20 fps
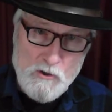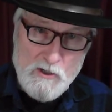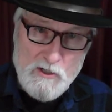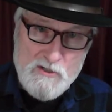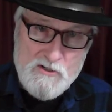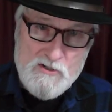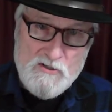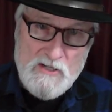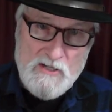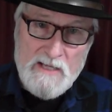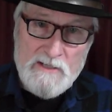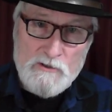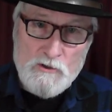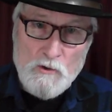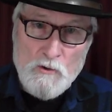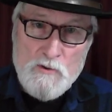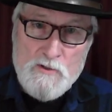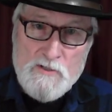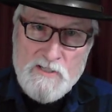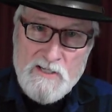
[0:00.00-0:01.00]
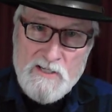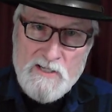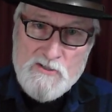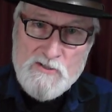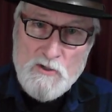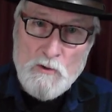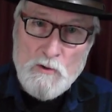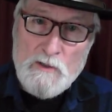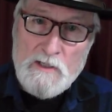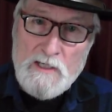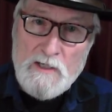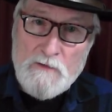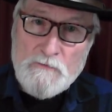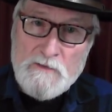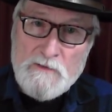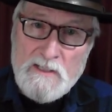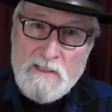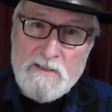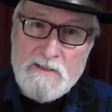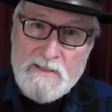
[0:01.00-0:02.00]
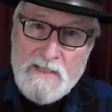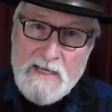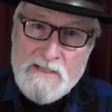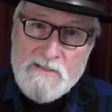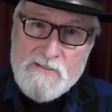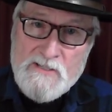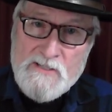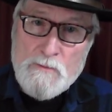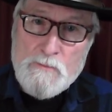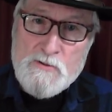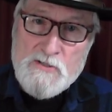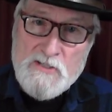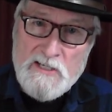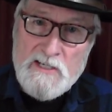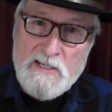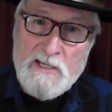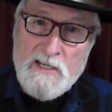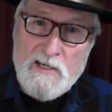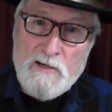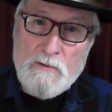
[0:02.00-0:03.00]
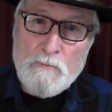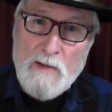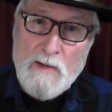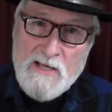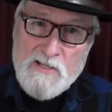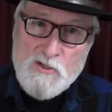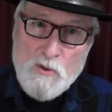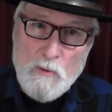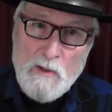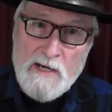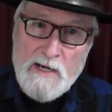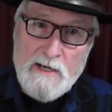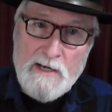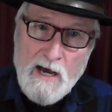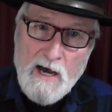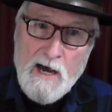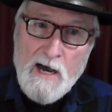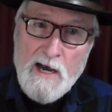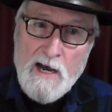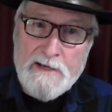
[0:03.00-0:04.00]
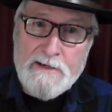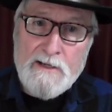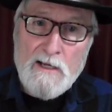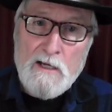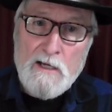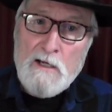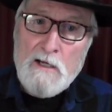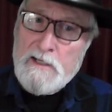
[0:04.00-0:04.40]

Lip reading: Santos is so gifted that some see him as quite odd.